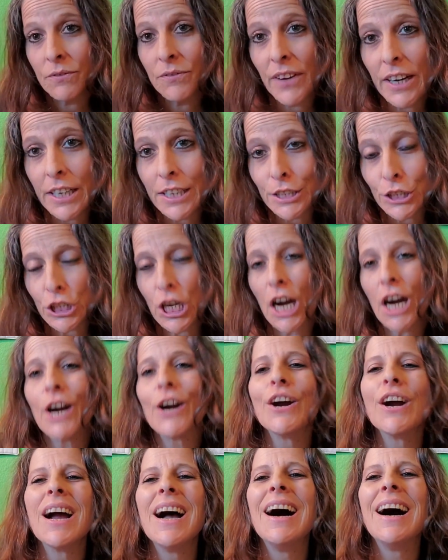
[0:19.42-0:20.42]
Ferrets
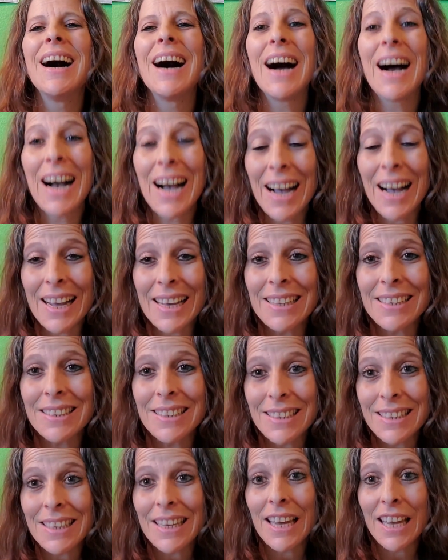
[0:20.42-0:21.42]
are
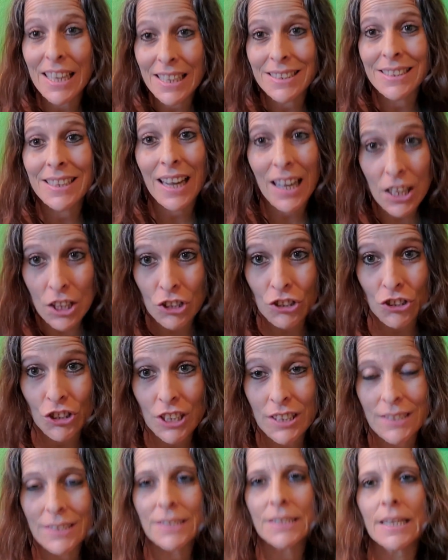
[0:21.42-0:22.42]
highly
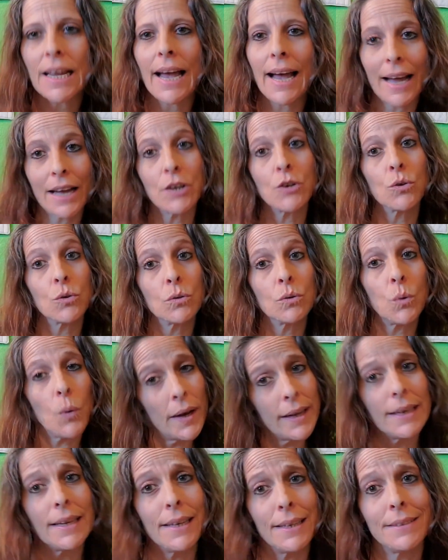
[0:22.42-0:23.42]
intelligent and
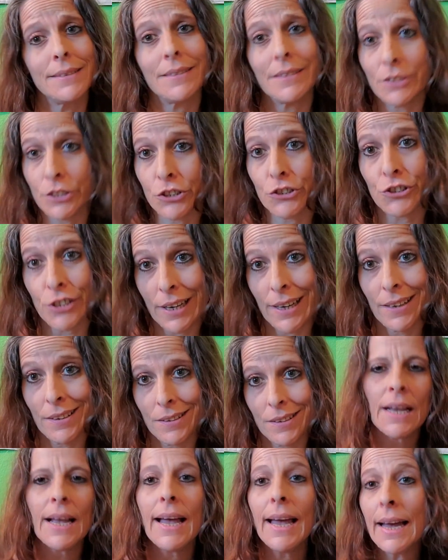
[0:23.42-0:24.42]
quite easy to train.
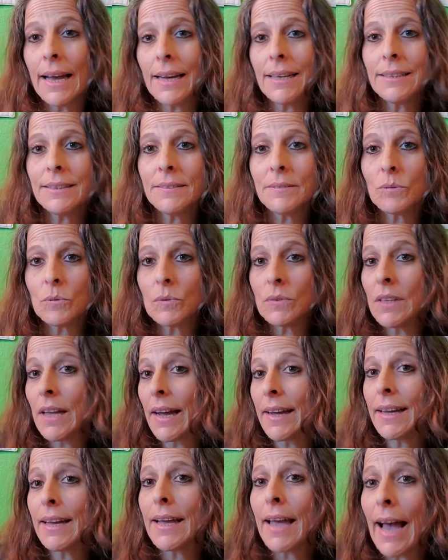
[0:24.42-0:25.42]
And
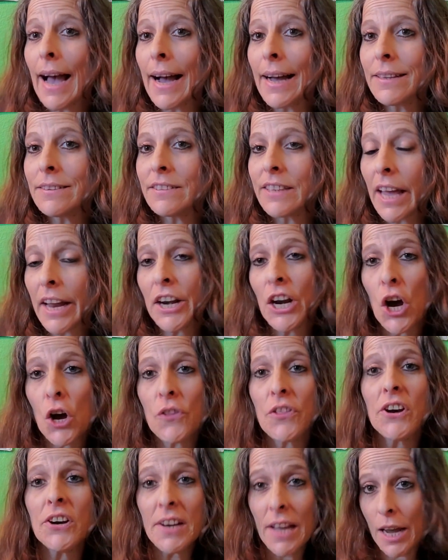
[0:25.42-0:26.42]
like a cat, they know
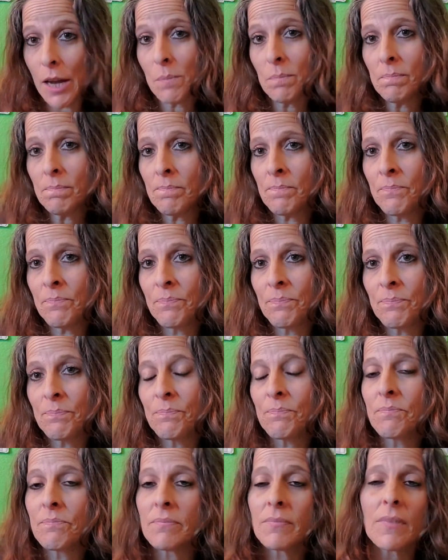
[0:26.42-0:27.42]
their name
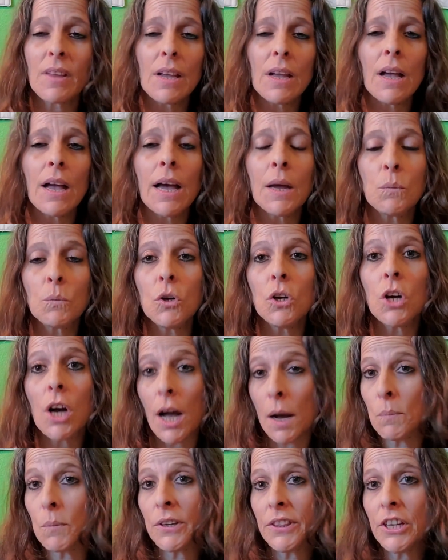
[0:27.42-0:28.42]
and will
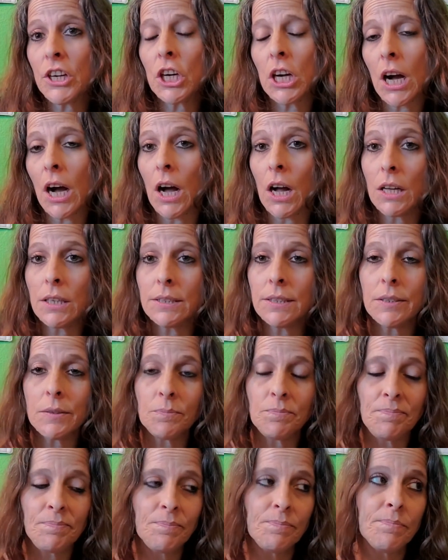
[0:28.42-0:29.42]
come when they're called
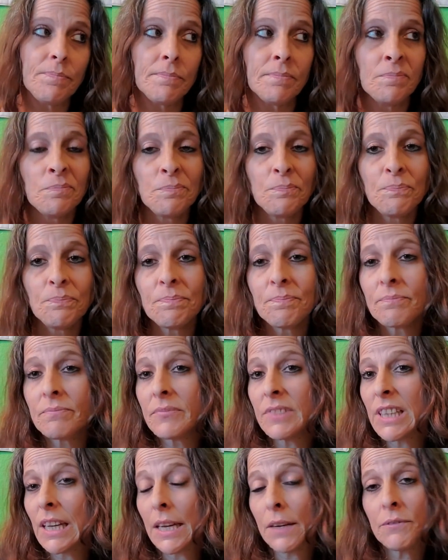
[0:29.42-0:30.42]

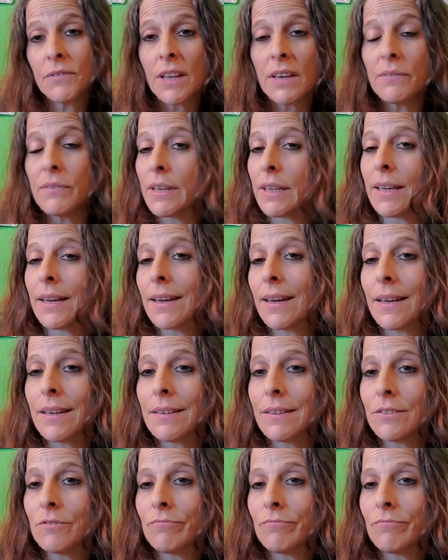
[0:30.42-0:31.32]
if they feel like it.